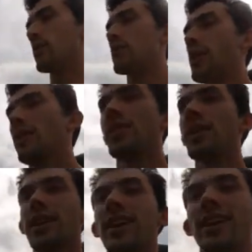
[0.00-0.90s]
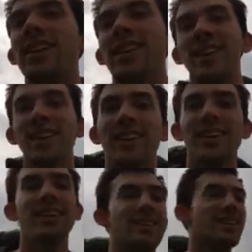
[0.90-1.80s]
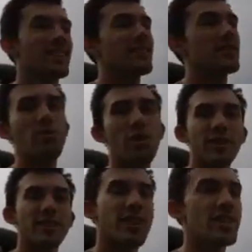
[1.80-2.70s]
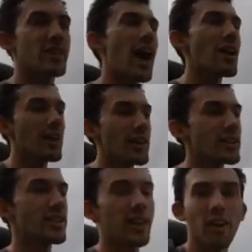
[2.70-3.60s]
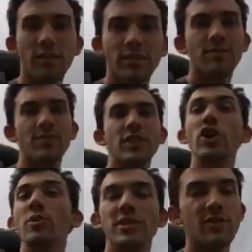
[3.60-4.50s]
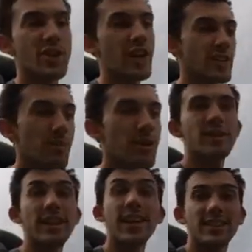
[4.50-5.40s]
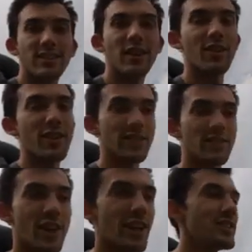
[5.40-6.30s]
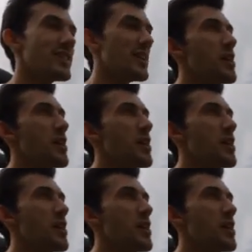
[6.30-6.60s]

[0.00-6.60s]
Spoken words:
But I don't think the world has changed that much, like humans have changed that much. Like, yes, a lot of things have changed.